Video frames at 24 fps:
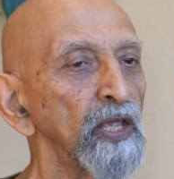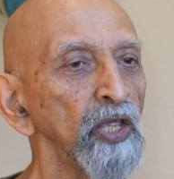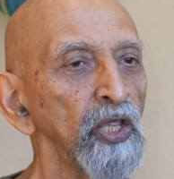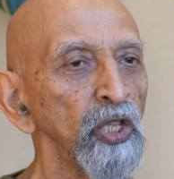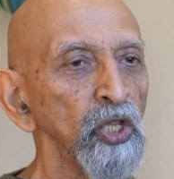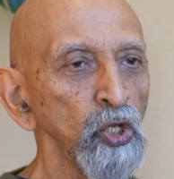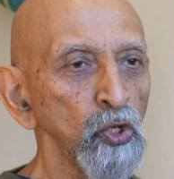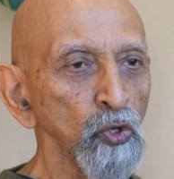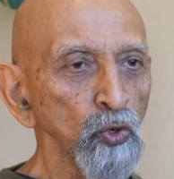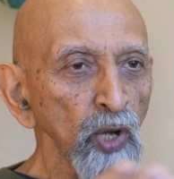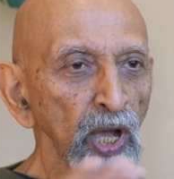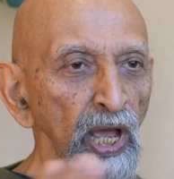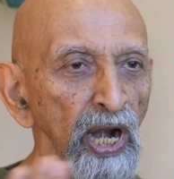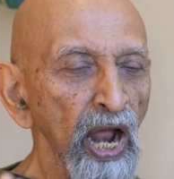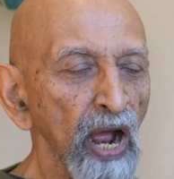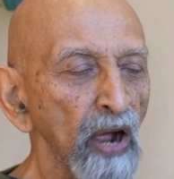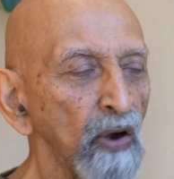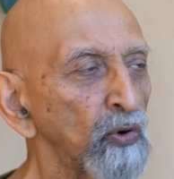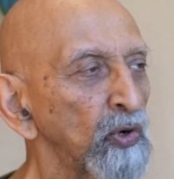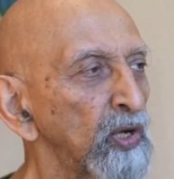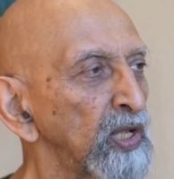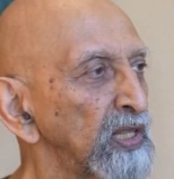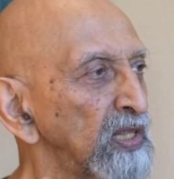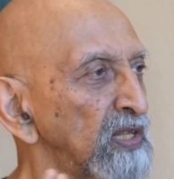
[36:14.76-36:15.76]
You are
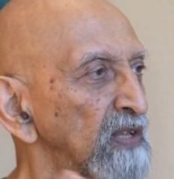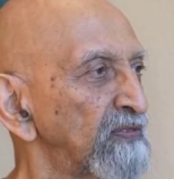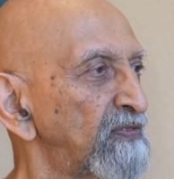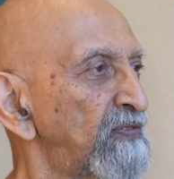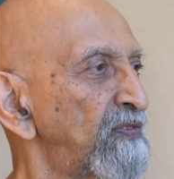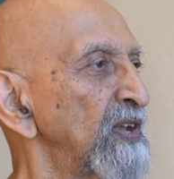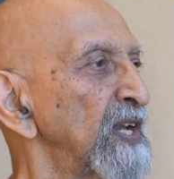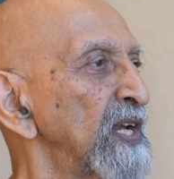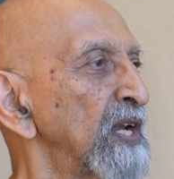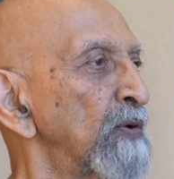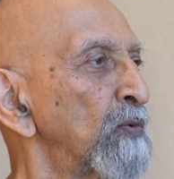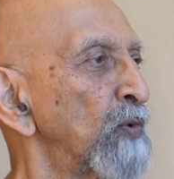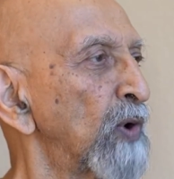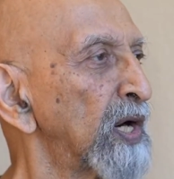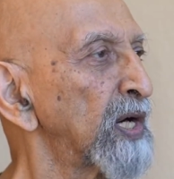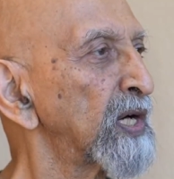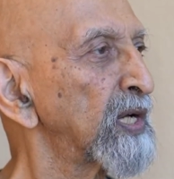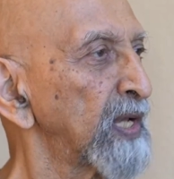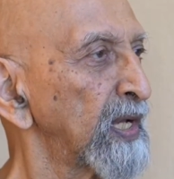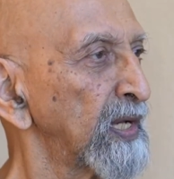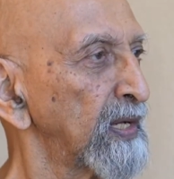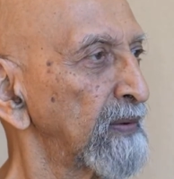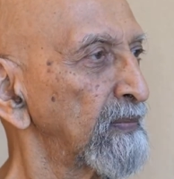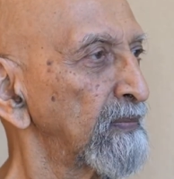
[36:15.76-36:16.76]
out in the field
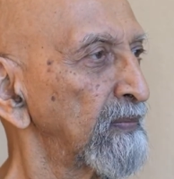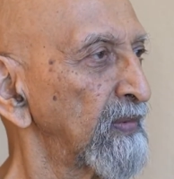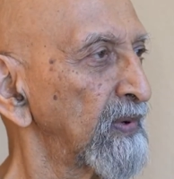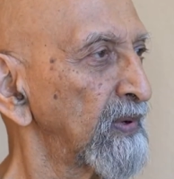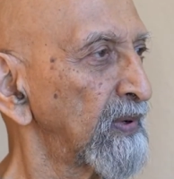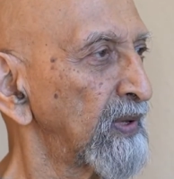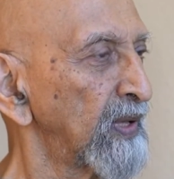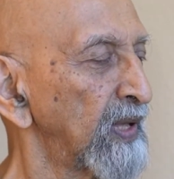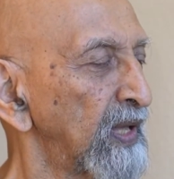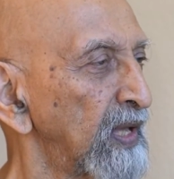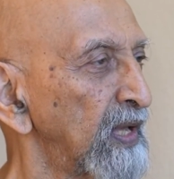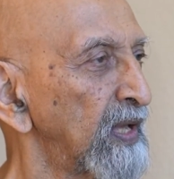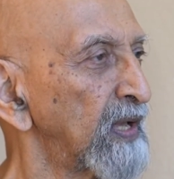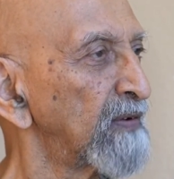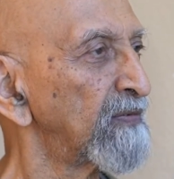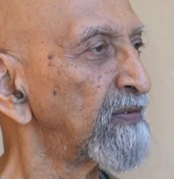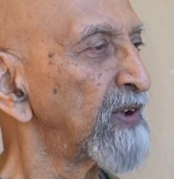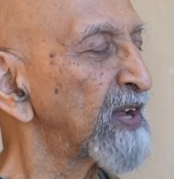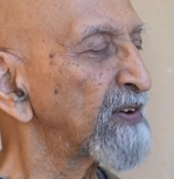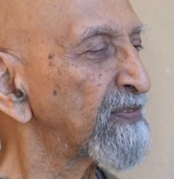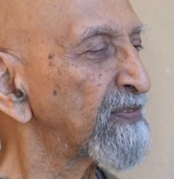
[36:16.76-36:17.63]
working, where